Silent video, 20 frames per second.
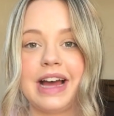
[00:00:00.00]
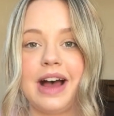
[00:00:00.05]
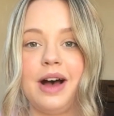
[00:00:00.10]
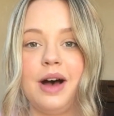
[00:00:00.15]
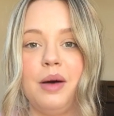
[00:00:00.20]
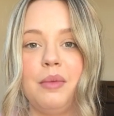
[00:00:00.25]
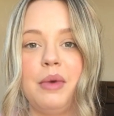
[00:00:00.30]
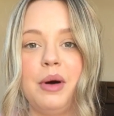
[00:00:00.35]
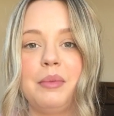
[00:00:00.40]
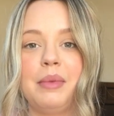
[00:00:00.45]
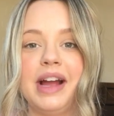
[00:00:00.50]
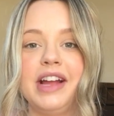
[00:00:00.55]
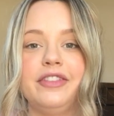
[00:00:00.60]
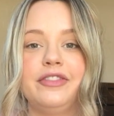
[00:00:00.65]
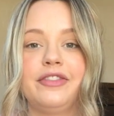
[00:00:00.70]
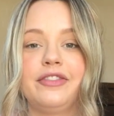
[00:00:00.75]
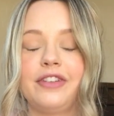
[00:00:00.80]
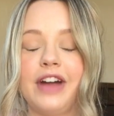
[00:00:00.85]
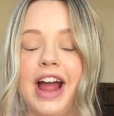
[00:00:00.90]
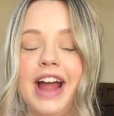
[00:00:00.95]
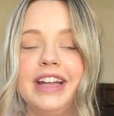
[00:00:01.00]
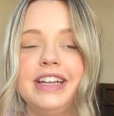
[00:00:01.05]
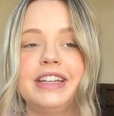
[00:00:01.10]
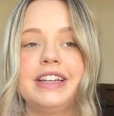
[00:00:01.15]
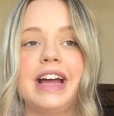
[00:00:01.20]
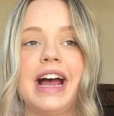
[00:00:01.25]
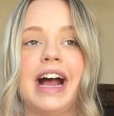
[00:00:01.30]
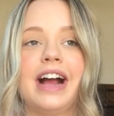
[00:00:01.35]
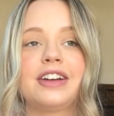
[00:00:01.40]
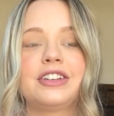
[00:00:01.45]
My friend
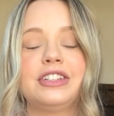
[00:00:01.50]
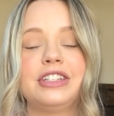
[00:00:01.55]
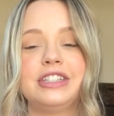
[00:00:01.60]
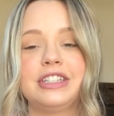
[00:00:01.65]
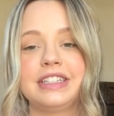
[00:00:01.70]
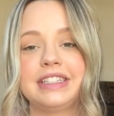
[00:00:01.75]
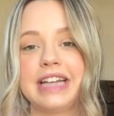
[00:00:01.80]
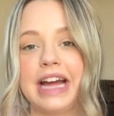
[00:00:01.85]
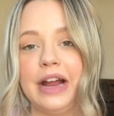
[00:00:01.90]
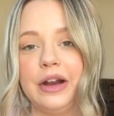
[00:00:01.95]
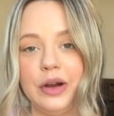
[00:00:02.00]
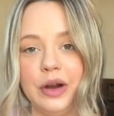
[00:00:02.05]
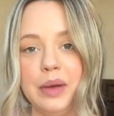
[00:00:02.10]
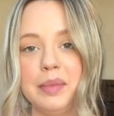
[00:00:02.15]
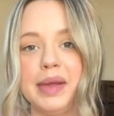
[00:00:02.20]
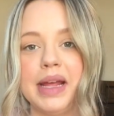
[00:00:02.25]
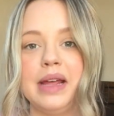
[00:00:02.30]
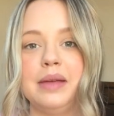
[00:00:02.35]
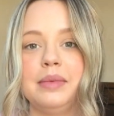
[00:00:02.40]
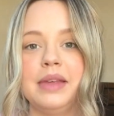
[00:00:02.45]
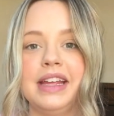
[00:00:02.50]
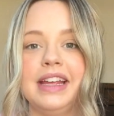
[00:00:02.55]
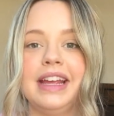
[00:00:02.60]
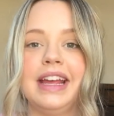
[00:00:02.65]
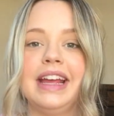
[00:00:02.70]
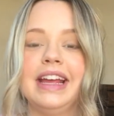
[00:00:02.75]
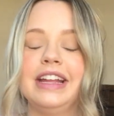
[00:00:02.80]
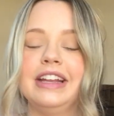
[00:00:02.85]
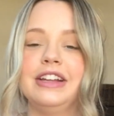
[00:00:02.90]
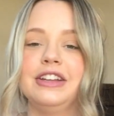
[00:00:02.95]
actually just had her baby
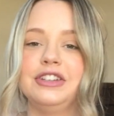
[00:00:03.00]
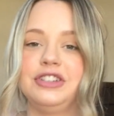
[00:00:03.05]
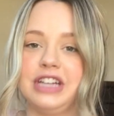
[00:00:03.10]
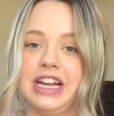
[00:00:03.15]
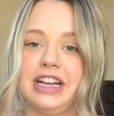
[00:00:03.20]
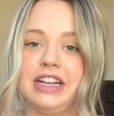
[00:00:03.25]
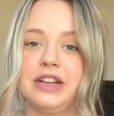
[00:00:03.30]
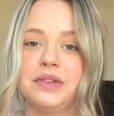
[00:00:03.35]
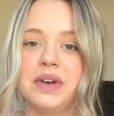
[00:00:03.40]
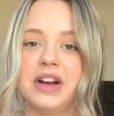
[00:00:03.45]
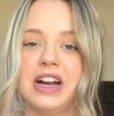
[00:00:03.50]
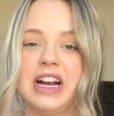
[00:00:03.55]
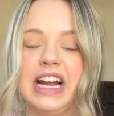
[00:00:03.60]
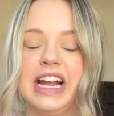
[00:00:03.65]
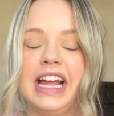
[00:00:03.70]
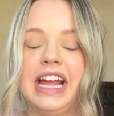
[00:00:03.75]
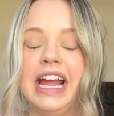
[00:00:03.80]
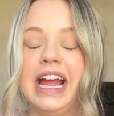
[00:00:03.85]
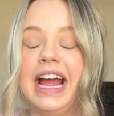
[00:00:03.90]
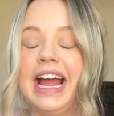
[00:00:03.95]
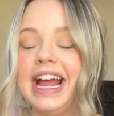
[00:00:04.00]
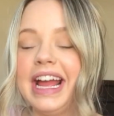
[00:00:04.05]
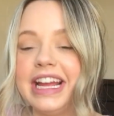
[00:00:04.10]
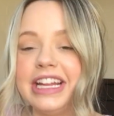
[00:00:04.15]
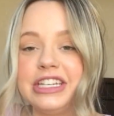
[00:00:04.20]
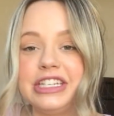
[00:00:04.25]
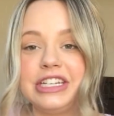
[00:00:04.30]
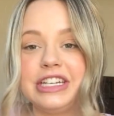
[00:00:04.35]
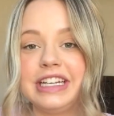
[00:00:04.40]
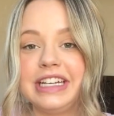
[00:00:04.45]
in January
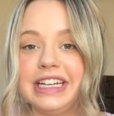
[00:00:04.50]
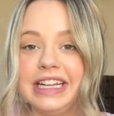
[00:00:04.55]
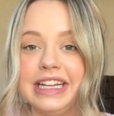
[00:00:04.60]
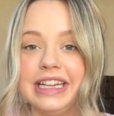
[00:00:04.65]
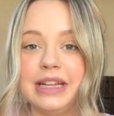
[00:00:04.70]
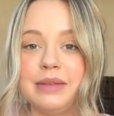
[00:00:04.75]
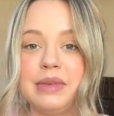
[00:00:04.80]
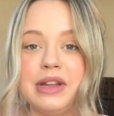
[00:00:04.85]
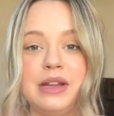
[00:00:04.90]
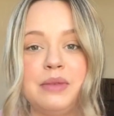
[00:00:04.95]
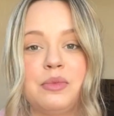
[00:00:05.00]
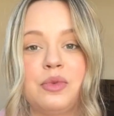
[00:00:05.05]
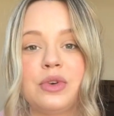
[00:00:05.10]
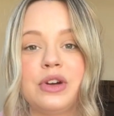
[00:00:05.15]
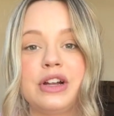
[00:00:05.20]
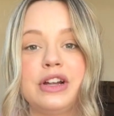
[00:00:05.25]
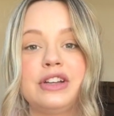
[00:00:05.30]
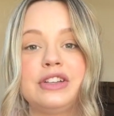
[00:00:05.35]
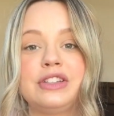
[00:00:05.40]
and she didn't need them anymore.